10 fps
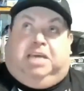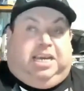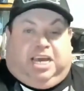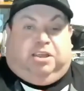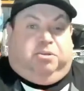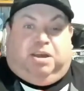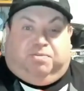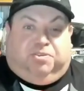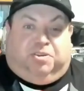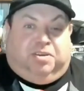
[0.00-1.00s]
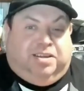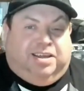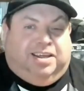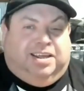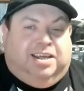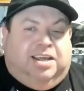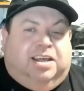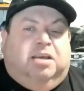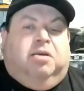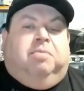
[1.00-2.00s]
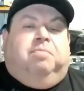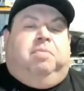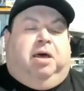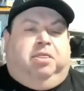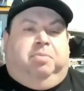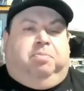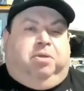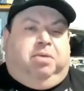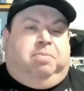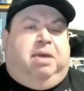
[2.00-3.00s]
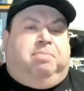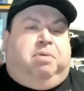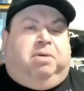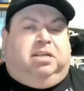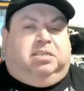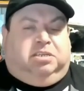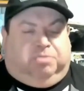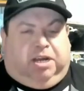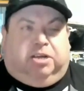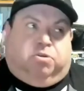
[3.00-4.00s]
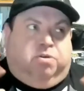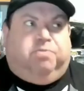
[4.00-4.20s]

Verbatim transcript: Kit Kat they're after. And but the main bit when it says right,